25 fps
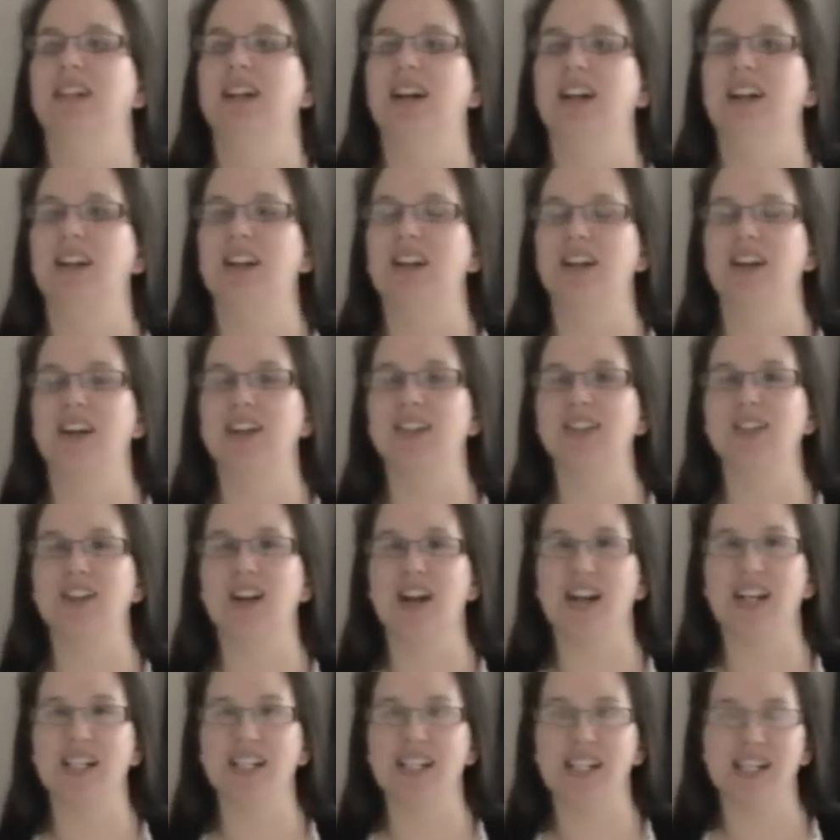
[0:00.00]
I don't know, it's
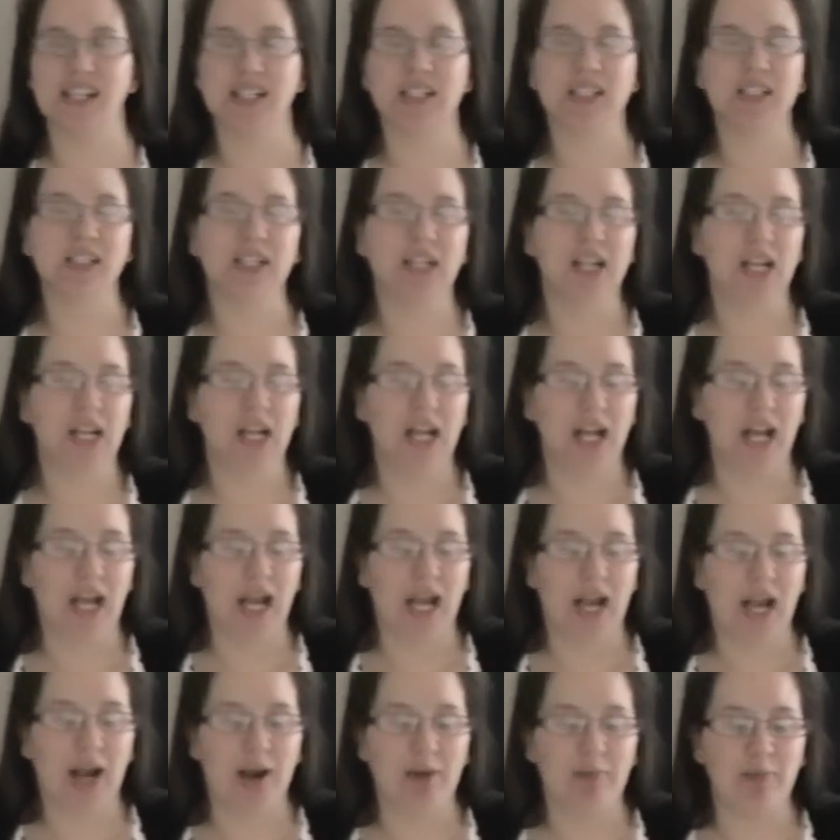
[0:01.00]
crazy.
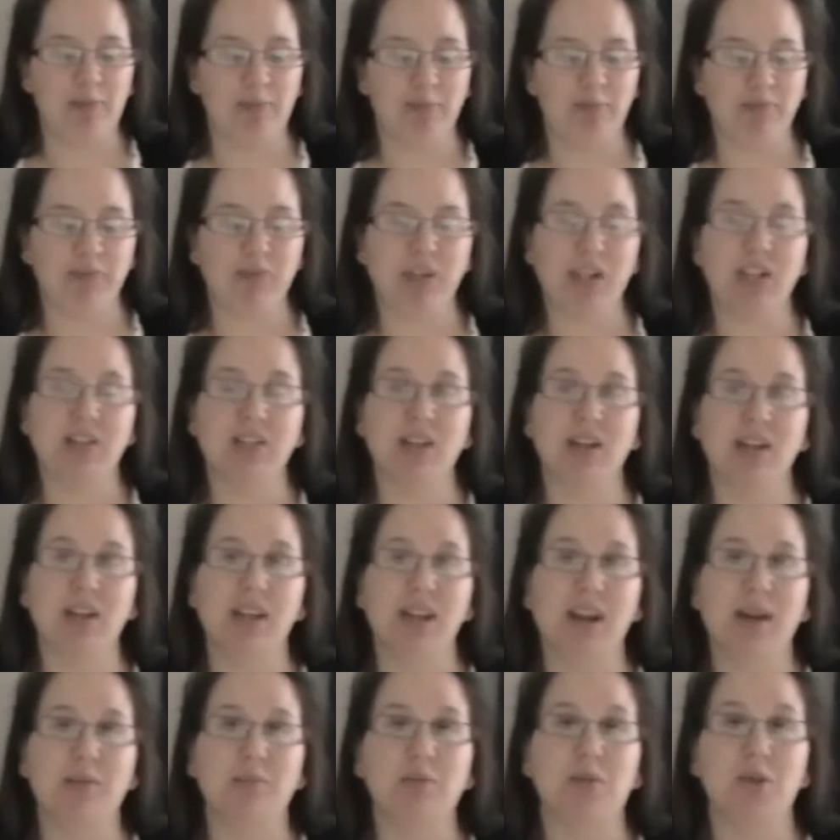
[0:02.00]
So
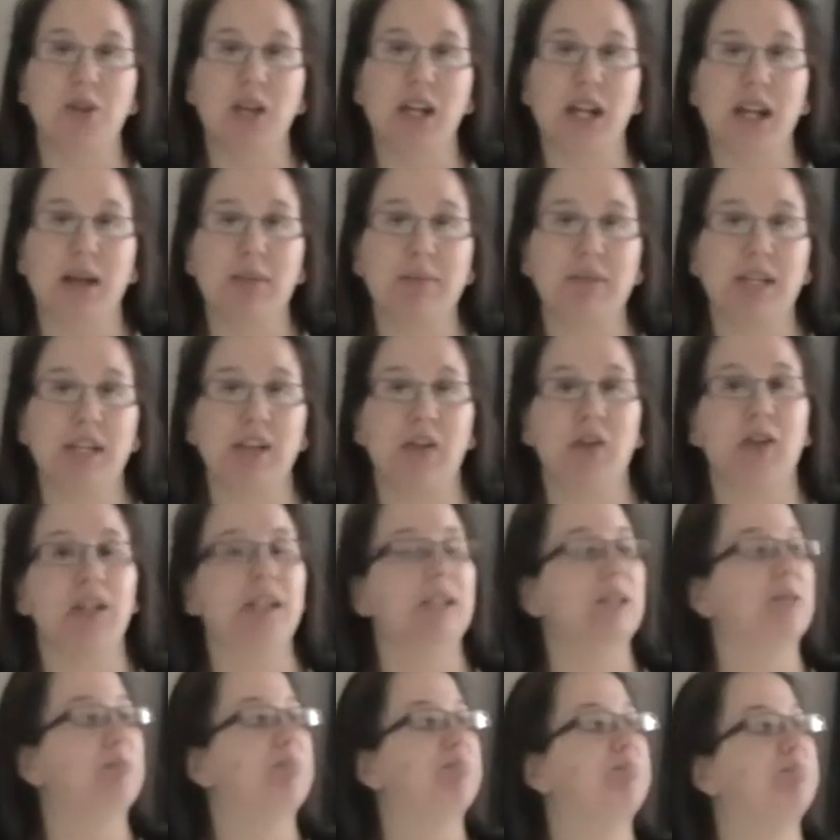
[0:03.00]
yeah, I'm doing an update on
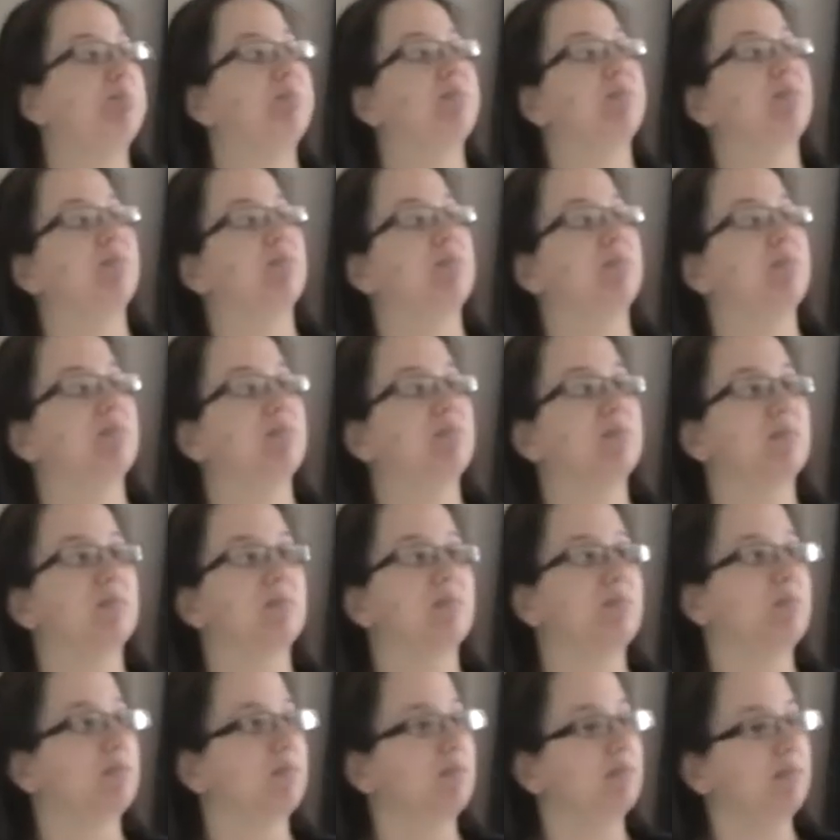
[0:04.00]
him.
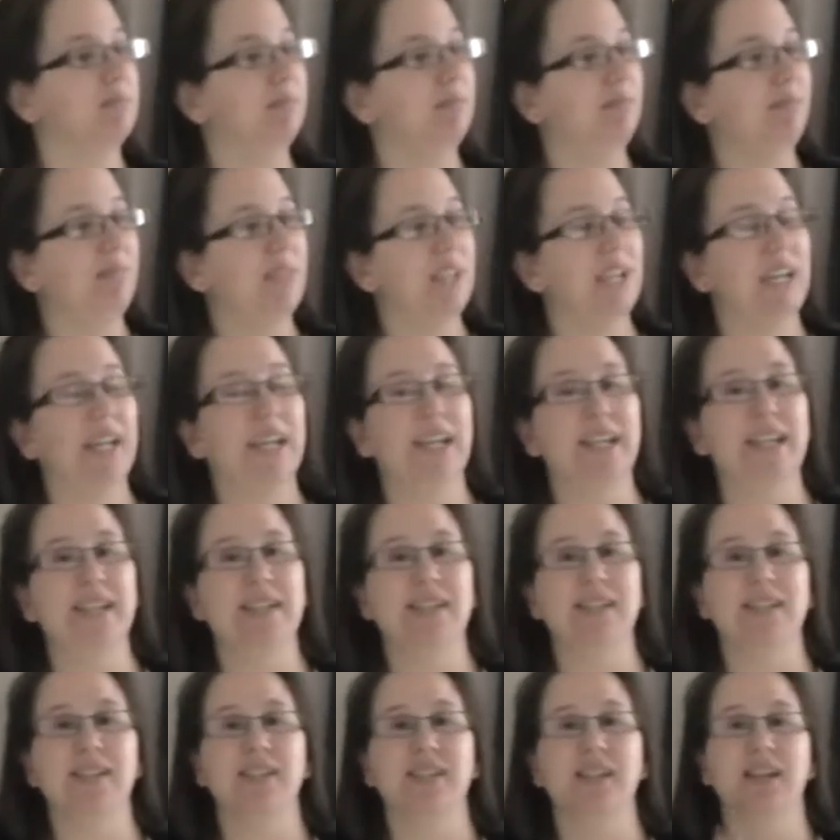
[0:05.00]

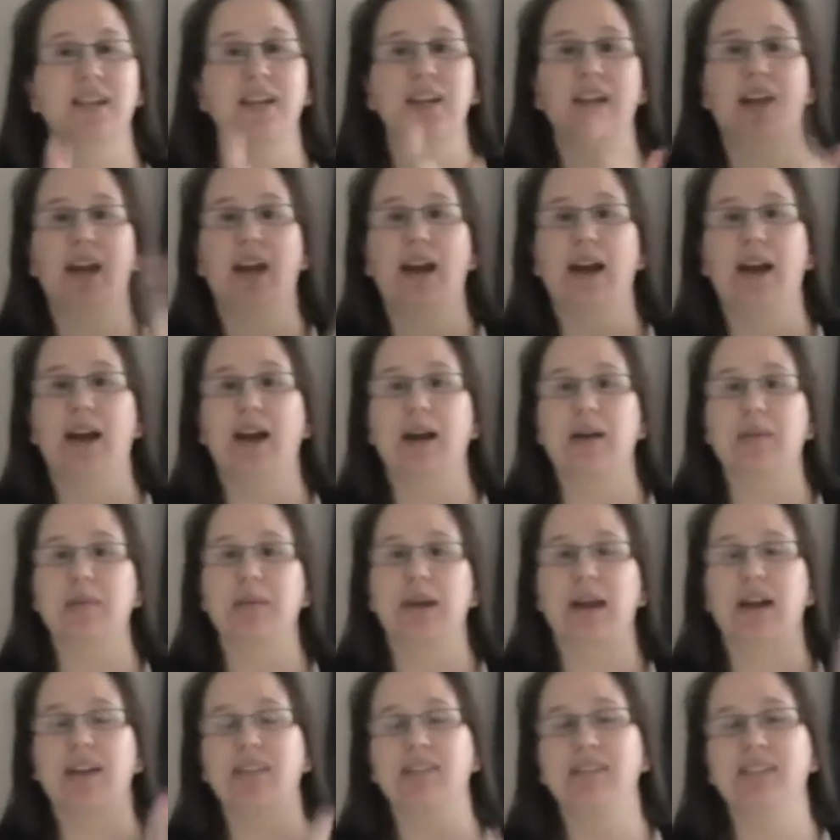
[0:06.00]
He's
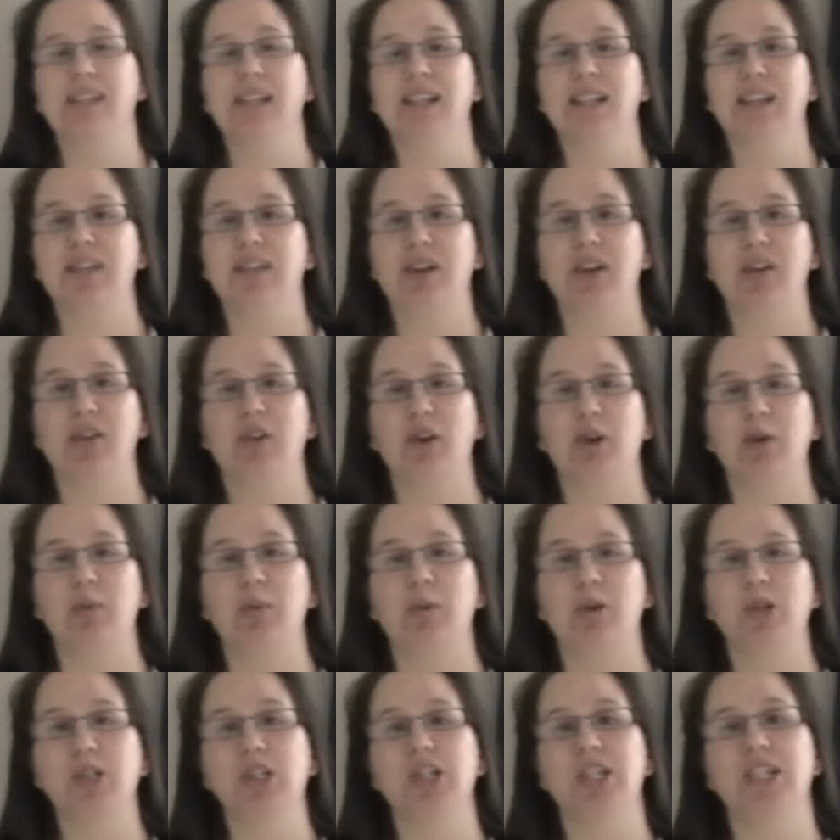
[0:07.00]
out in the living room
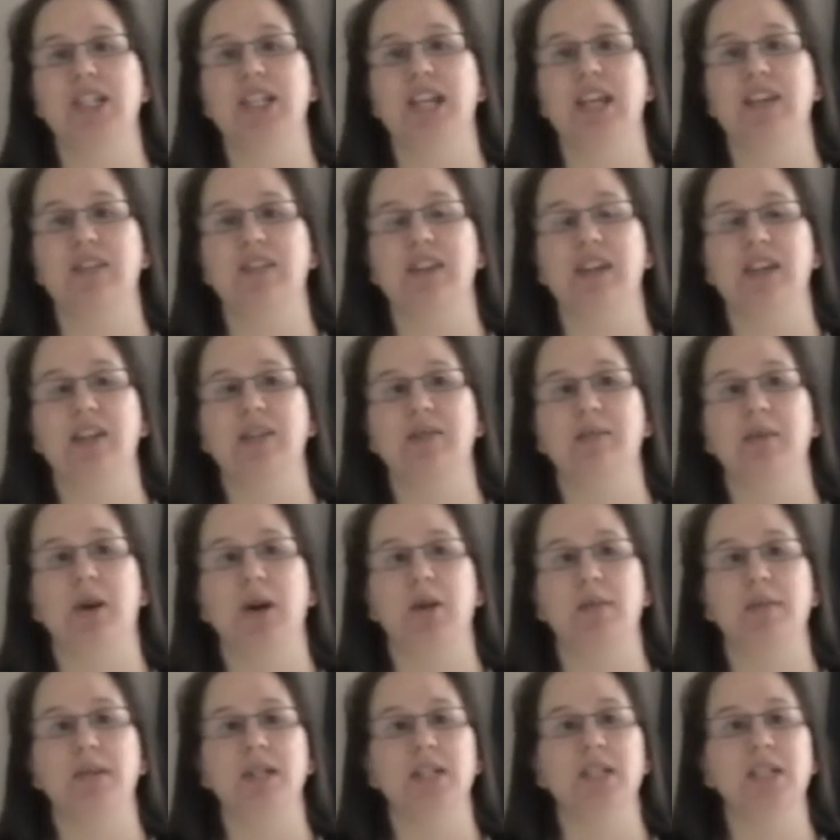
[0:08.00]
watching TV at the
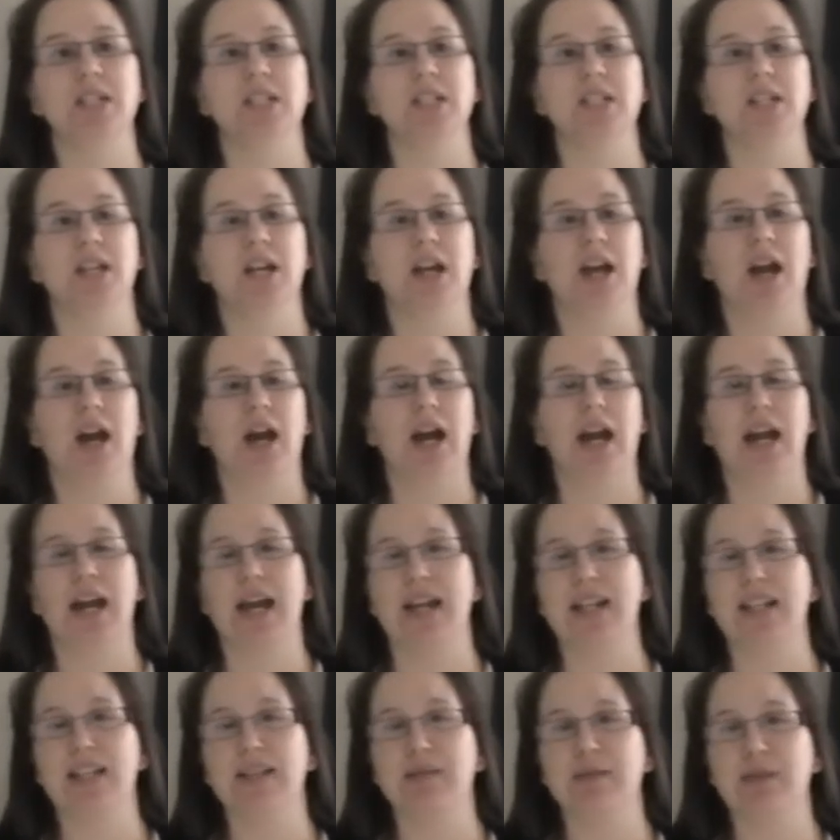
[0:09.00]
moment. I
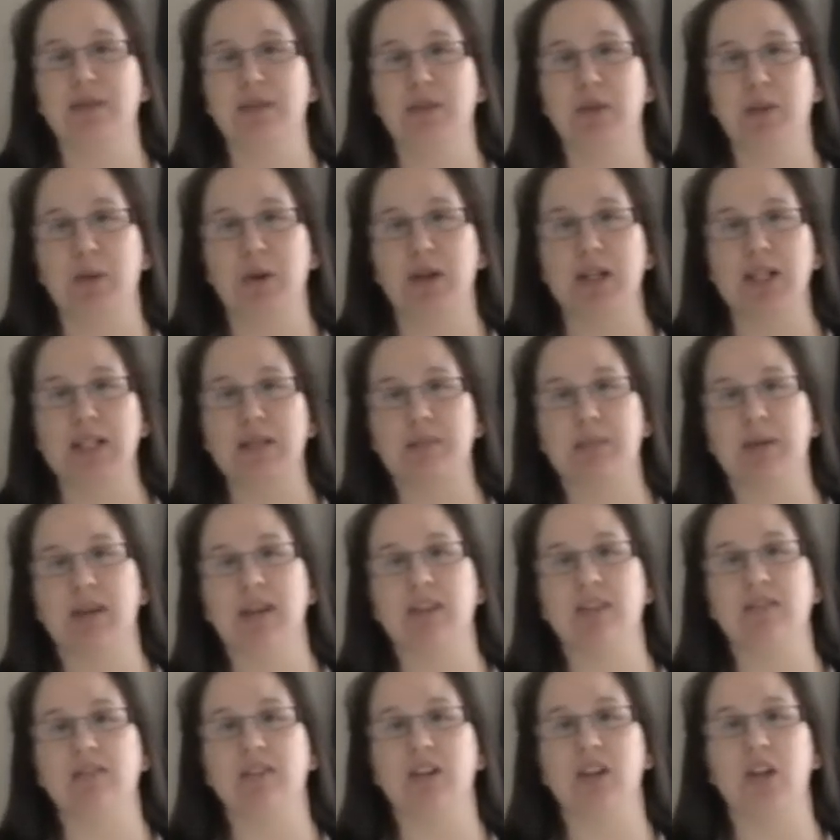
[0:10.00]
asked him if he wanted to be
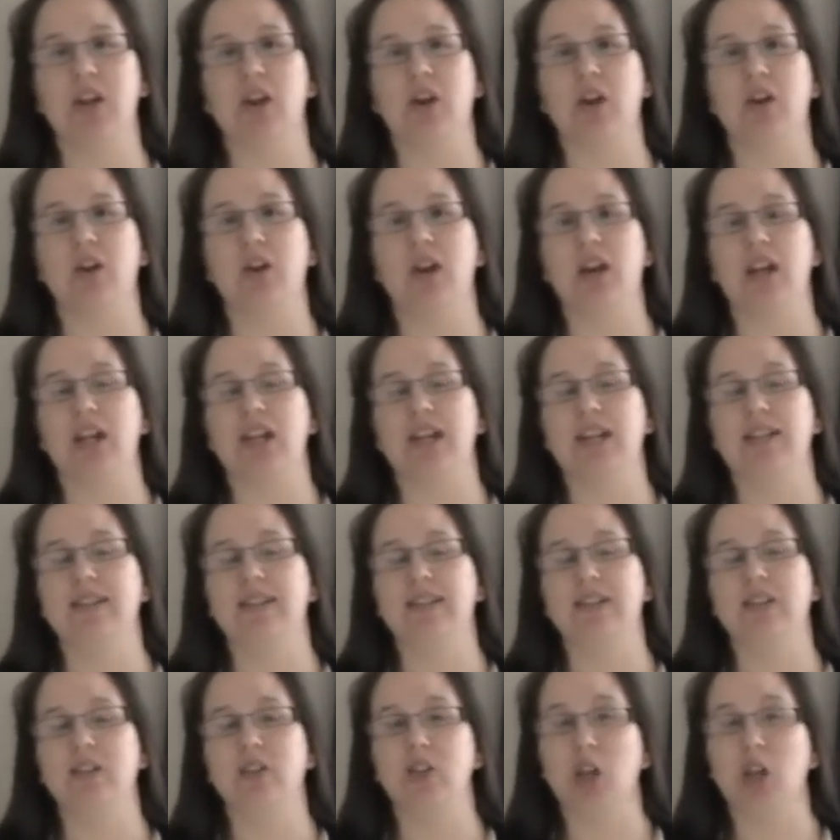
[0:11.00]
in the video and he said